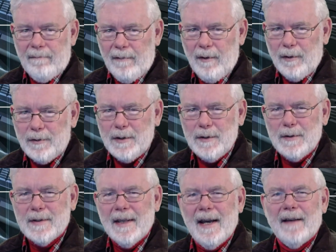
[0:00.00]
you'll
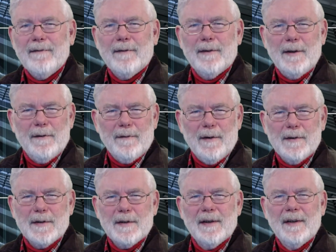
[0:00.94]
choose that for your
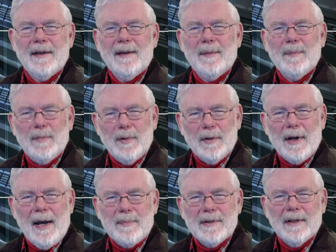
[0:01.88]
first boot
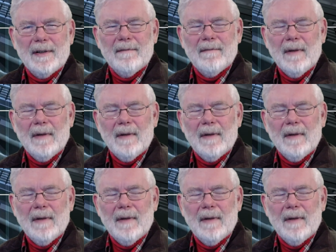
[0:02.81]
option.